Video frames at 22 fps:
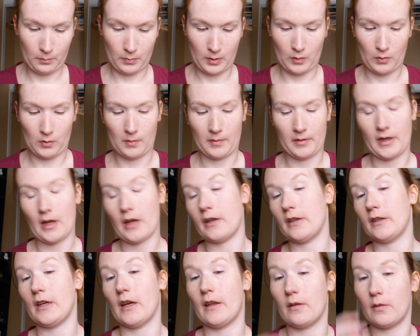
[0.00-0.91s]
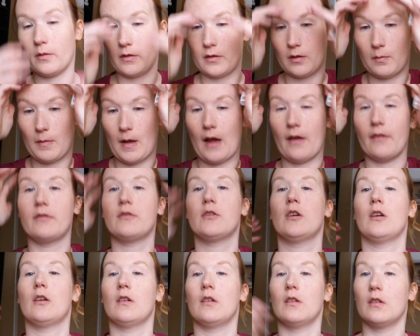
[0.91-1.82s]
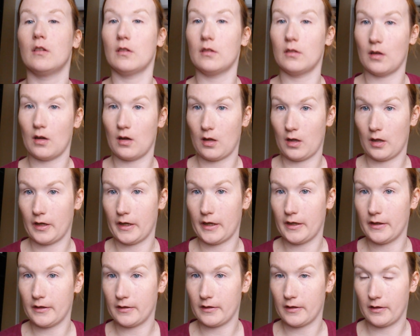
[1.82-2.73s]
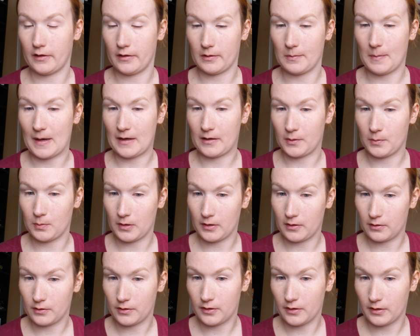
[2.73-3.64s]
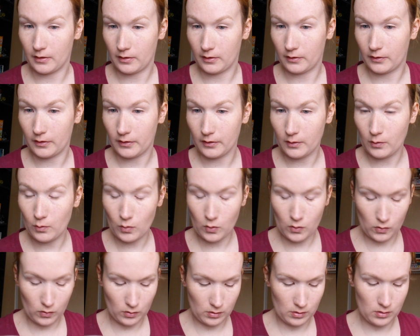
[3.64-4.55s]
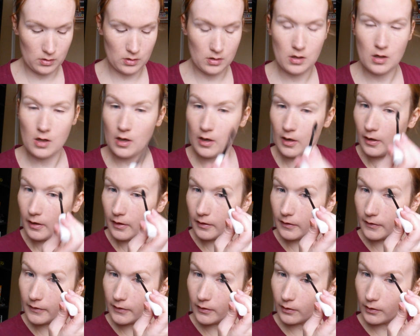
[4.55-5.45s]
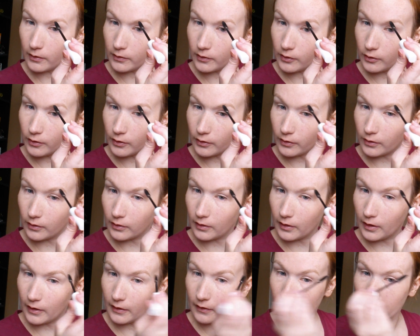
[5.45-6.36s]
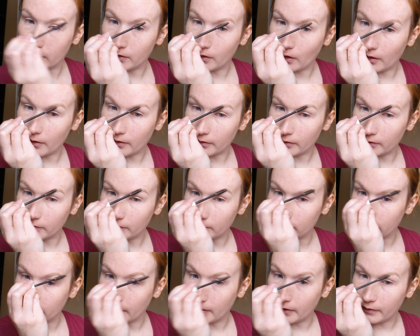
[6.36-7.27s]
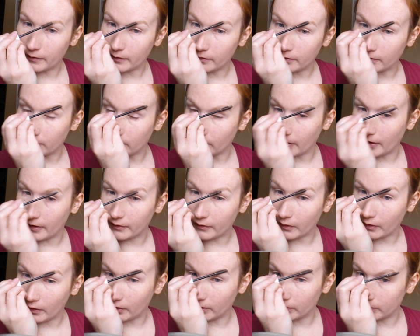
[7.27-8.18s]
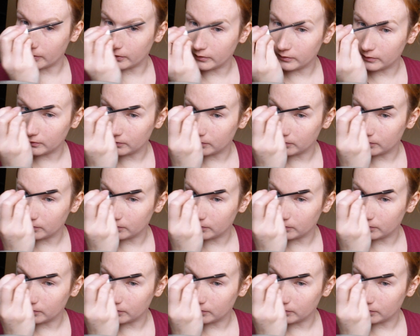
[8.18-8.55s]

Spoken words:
But we're getting together with them after the holidays because Matt's brother's still in school. So it's just, it's hard.